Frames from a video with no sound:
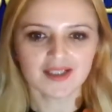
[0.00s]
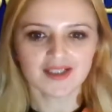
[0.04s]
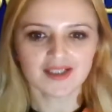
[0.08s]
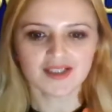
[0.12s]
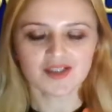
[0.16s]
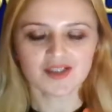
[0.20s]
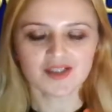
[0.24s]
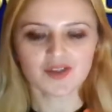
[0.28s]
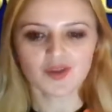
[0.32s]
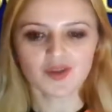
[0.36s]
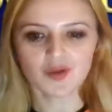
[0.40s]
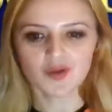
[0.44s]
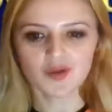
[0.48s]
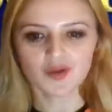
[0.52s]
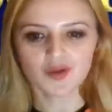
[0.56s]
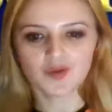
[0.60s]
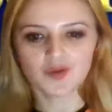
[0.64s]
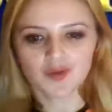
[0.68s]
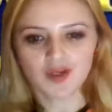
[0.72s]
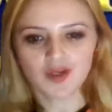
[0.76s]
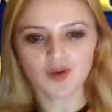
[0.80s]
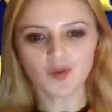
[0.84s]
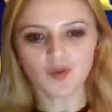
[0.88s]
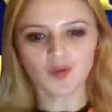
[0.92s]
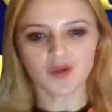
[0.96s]
So, you
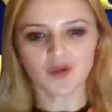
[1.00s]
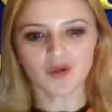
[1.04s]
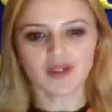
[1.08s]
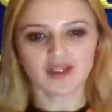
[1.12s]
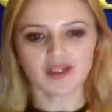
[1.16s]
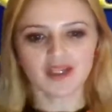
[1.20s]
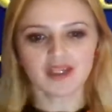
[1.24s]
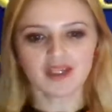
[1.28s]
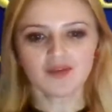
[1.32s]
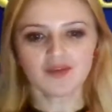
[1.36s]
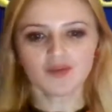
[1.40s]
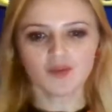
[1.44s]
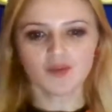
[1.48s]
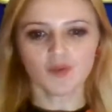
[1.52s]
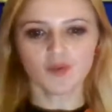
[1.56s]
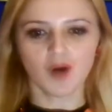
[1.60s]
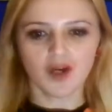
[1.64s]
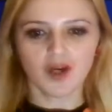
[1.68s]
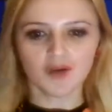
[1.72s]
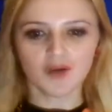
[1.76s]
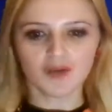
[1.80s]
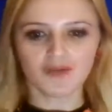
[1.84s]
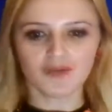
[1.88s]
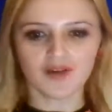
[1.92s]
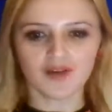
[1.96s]
know, every
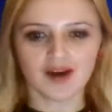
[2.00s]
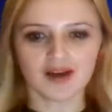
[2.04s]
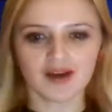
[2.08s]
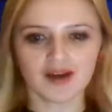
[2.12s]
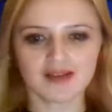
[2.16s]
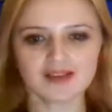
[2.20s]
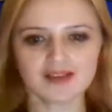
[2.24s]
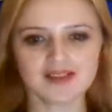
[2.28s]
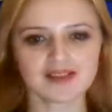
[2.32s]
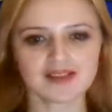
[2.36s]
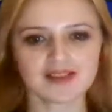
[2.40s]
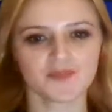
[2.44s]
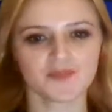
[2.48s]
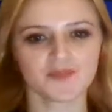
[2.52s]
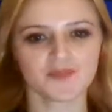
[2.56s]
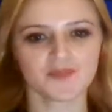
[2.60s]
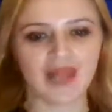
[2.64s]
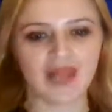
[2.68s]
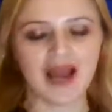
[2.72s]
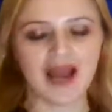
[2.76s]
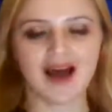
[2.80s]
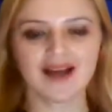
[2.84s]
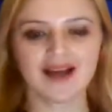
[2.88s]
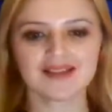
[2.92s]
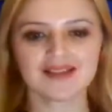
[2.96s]
one of us
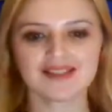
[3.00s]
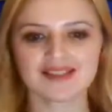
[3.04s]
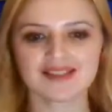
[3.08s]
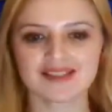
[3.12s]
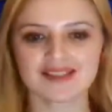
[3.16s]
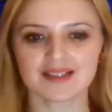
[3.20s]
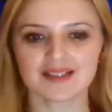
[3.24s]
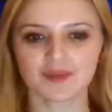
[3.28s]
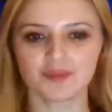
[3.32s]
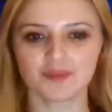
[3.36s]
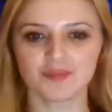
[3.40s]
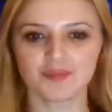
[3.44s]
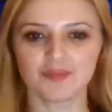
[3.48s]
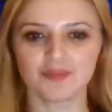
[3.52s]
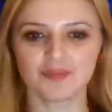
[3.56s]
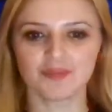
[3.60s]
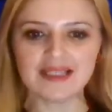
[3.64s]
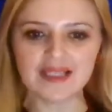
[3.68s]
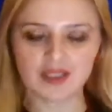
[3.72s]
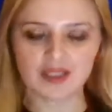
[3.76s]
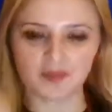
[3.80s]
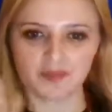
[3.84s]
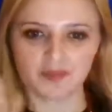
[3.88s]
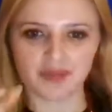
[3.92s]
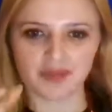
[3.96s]
has
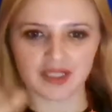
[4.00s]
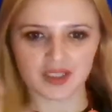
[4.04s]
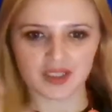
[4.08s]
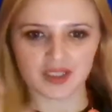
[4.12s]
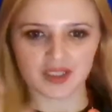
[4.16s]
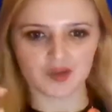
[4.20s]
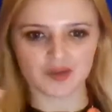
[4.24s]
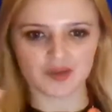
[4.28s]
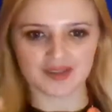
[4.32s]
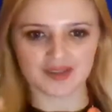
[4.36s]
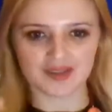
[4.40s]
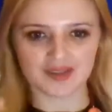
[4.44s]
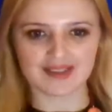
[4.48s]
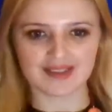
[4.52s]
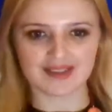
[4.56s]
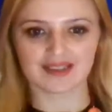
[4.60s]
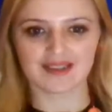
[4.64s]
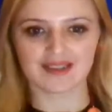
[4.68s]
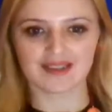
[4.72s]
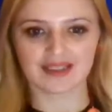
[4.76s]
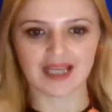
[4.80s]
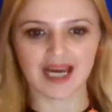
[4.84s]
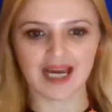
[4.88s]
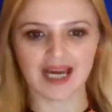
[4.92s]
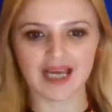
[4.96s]
black periods in
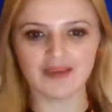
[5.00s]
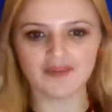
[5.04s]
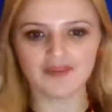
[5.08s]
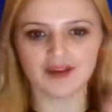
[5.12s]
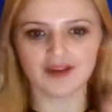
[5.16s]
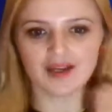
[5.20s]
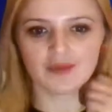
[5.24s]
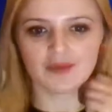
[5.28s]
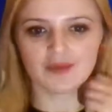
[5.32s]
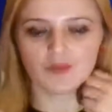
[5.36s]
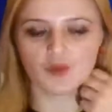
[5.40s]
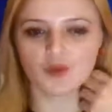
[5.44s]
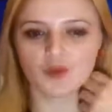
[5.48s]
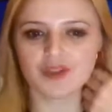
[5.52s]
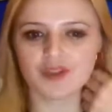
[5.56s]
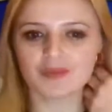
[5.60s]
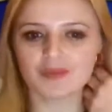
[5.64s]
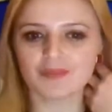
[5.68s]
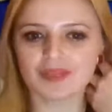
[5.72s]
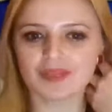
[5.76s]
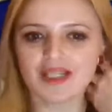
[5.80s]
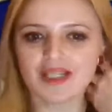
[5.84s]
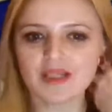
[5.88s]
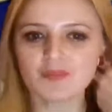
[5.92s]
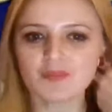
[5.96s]
life.
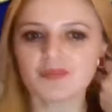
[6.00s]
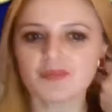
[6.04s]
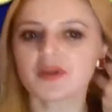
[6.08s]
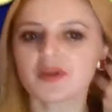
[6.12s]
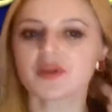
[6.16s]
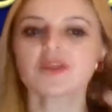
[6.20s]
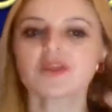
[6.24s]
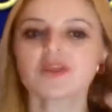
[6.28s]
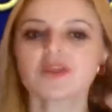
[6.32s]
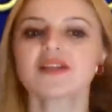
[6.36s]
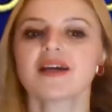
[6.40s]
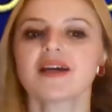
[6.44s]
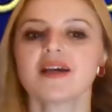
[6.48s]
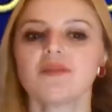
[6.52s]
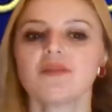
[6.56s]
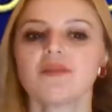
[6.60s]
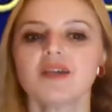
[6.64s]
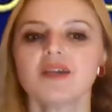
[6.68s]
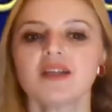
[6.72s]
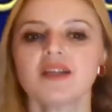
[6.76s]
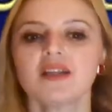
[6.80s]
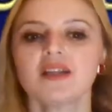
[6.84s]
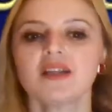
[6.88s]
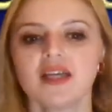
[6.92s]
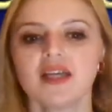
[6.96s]
With black periods, I
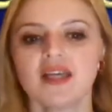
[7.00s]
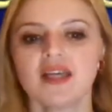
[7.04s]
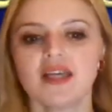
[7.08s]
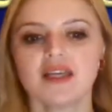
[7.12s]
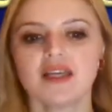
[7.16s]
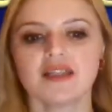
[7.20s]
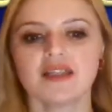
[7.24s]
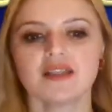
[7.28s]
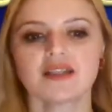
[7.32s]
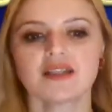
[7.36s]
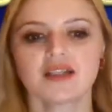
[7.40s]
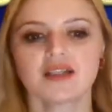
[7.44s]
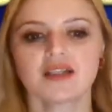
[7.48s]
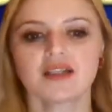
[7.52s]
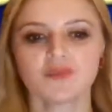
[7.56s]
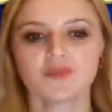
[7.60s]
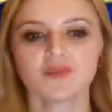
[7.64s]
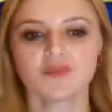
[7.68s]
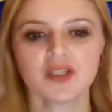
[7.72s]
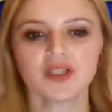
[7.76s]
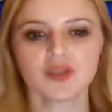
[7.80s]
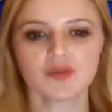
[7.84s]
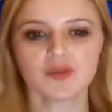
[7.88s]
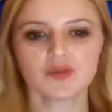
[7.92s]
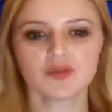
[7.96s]
mean, there are
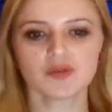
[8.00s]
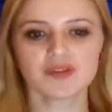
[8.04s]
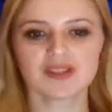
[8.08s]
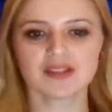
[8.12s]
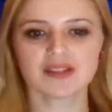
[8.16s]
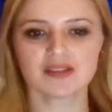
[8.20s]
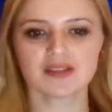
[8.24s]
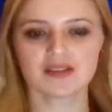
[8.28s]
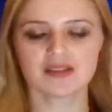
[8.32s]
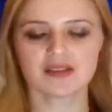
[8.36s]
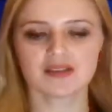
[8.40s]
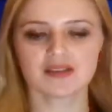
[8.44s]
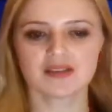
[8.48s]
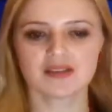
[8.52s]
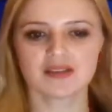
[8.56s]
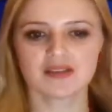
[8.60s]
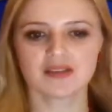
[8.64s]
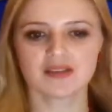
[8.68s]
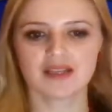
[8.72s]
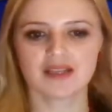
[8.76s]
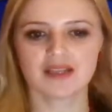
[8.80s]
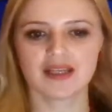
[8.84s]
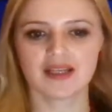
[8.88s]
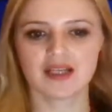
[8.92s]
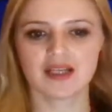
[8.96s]
periods
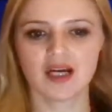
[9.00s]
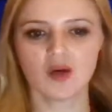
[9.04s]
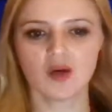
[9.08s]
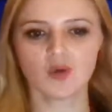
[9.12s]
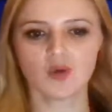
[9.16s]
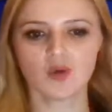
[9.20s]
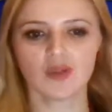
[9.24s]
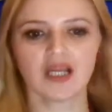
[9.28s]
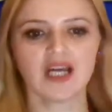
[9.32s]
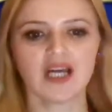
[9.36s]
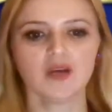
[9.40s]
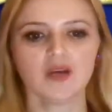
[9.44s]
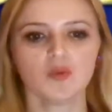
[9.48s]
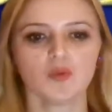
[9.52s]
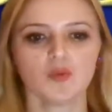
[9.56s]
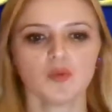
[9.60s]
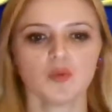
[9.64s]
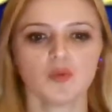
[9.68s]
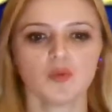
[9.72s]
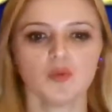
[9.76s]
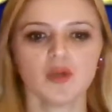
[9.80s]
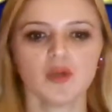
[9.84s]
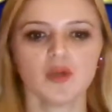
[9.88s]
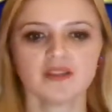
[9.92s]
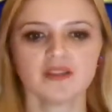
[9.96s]
in our life
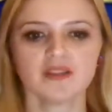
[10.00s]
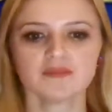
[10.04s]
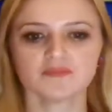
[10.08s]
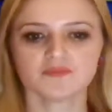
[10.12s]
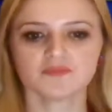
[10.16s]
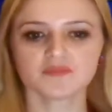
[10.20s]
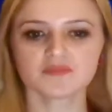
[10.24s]
when